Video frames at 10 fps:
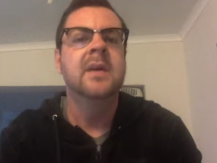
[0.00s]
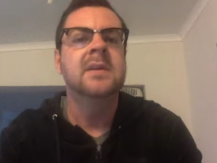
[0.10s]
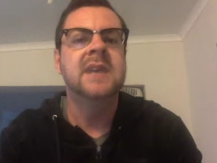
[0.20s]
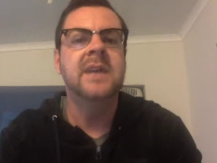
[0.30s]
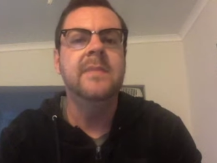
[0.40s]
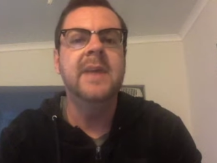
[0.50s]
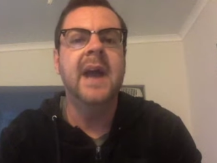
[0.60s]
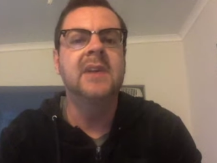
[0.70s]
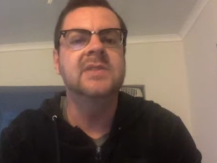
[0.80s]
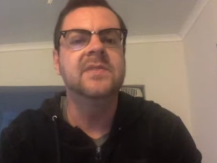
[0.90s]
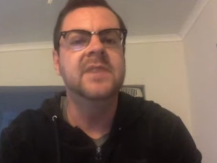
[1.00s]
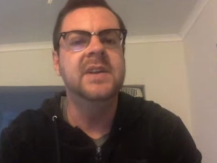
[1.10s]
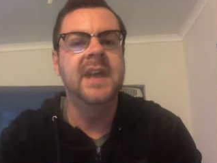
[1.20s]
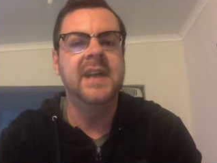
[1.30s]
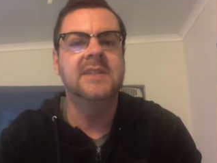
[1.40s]
Take me out of the
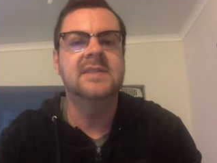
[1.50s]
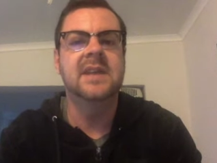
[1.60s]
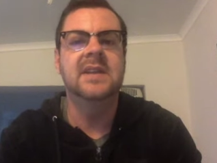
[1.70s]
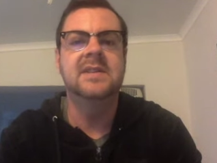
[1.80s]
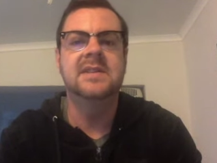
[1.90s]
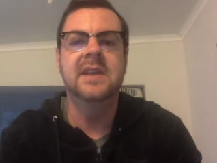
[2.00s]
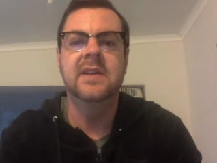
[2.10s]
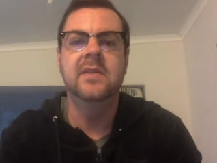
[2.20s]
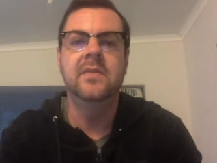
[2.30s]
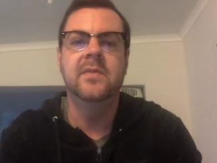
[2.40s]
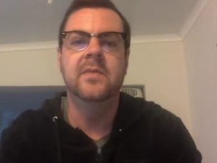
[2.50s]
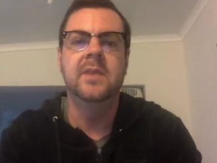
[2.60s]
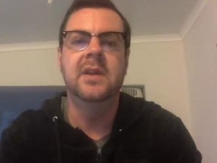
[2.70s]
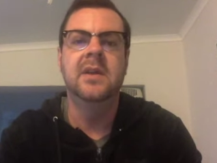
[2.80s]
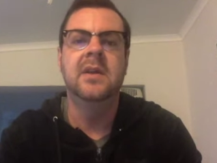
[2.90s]
net that is hidden for
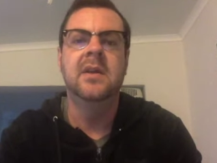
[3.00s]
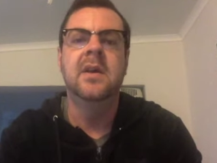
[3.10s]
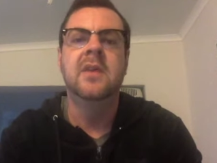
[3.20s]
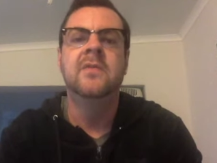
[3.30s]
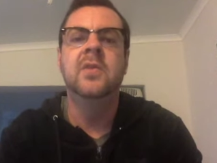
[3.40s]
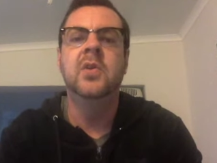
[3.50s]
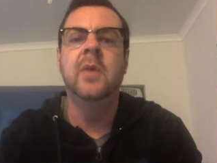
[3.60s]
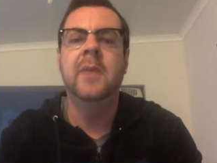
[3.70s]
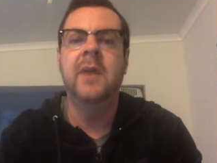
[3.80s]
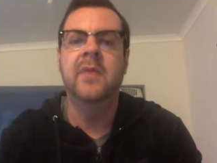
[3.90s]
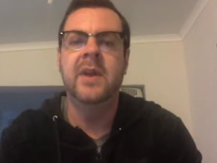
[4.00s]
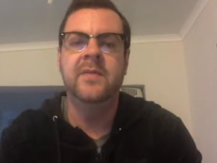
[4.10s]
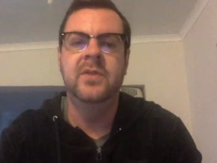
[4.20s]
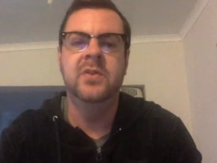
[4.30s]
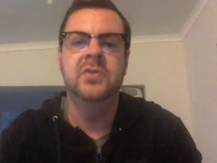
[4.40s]
me, for you are my
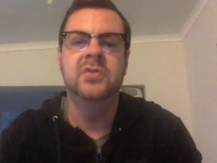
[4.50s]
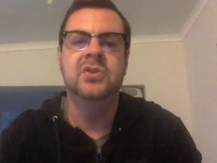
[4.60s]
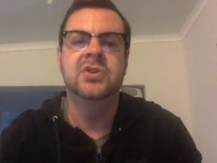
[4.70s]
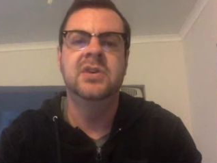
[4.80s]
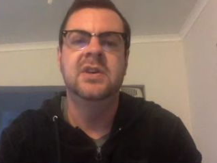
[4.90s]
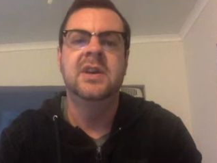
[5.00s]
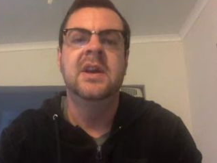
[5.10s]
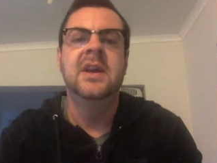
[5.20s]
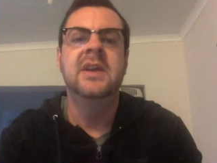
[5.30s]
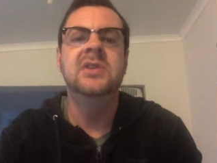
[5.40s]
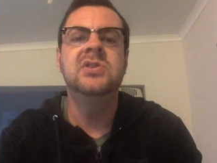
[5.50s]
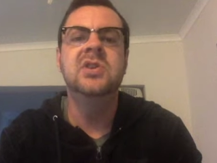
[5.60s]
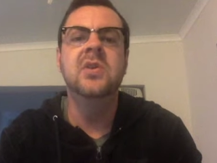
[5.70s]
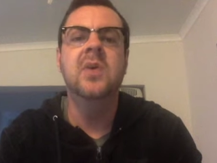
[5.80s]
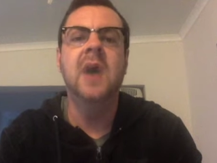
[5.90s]
refuge. Into
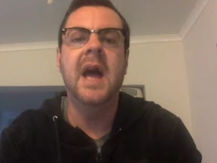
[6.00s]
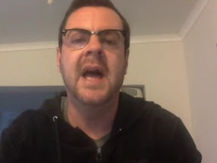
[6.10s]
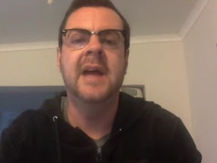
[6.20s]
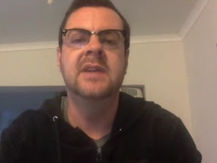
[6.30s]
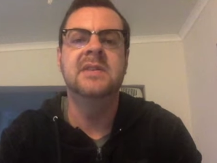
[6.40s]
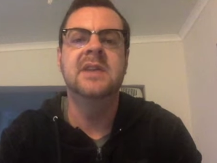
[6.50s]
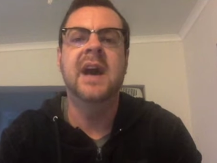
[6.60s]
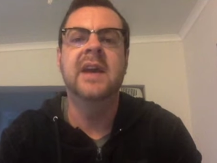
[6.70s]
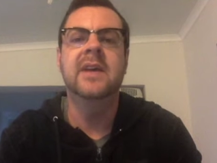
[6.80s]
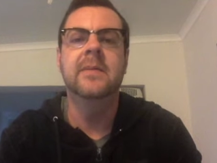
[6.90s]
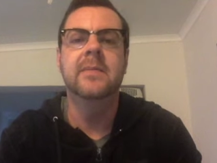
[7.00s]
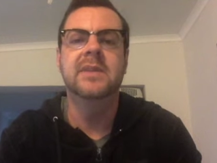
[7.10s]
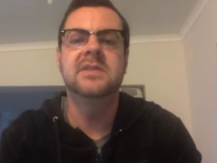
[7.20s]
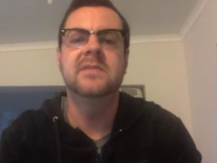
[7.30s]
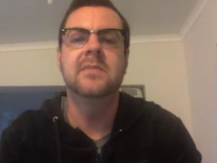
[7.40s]
your hand I
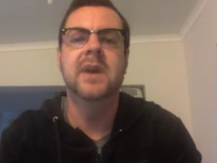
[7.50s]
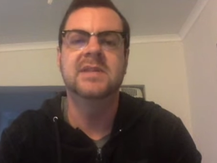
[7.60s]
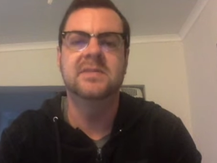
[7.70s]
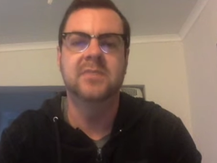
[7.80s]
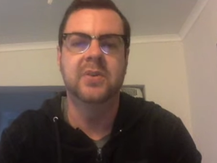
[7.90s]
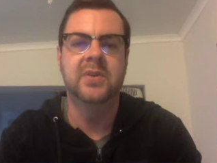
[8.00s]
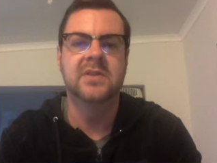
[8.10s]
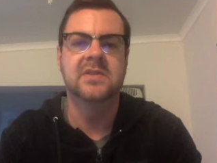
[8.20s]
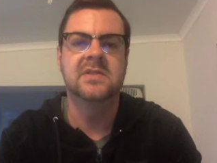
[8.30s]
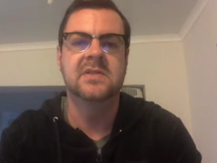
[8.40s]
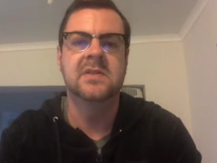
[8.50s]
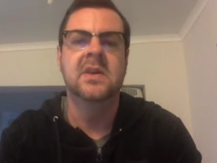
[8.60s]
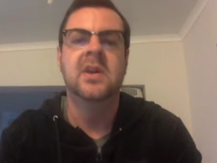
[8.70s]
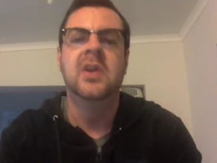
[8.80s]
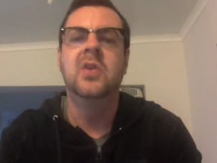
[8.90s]
commit my spirit.
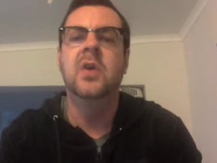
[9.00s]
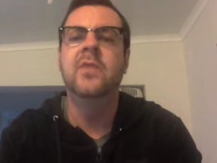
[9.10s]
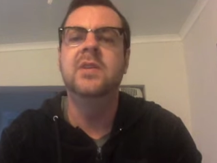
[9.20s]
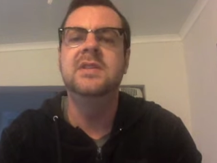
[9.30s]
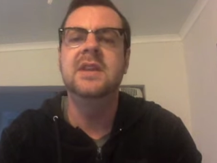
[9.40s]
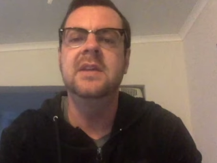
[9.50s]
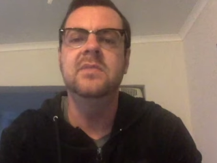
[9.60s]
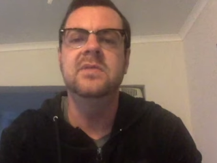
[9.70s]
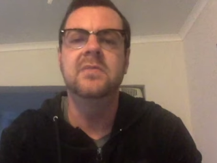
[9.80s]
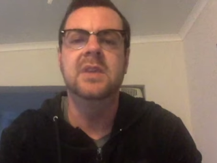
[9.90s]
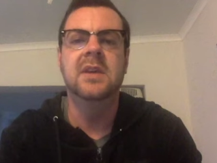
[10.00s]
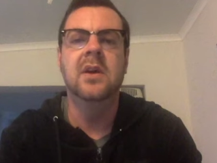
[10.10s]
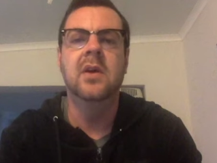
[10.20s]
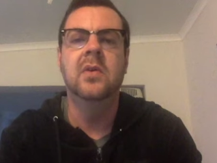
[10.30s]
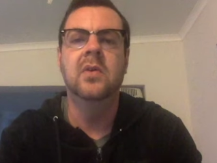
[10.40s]
You have redeemed me,
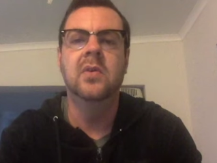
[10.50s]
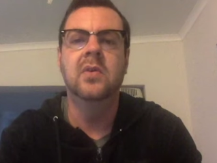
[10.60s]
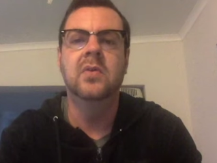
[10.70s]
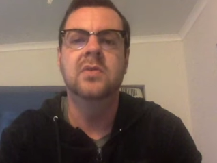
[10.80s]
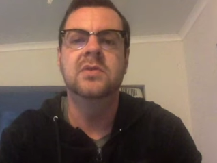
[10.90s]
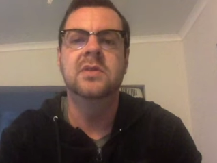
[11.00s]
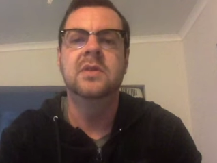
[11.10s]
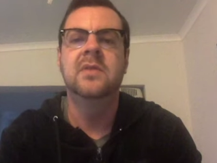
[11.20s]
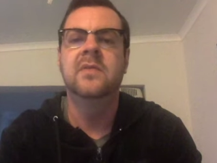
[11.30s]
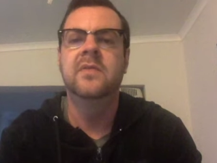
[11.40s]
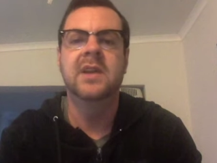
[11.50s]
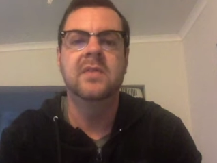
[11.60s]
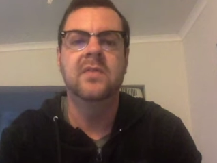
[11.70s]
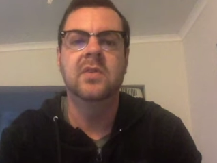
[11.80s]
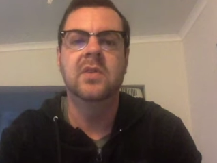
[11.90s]
O Lord,
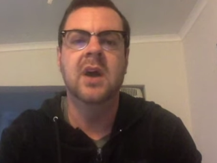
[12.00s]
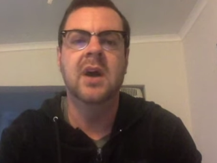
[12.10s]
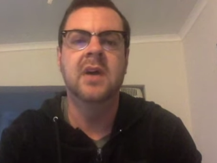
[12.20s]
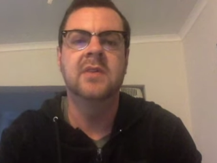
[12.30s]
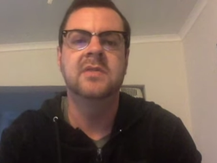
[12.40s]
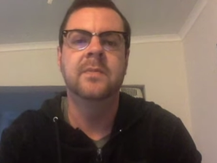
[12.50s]
faithful God.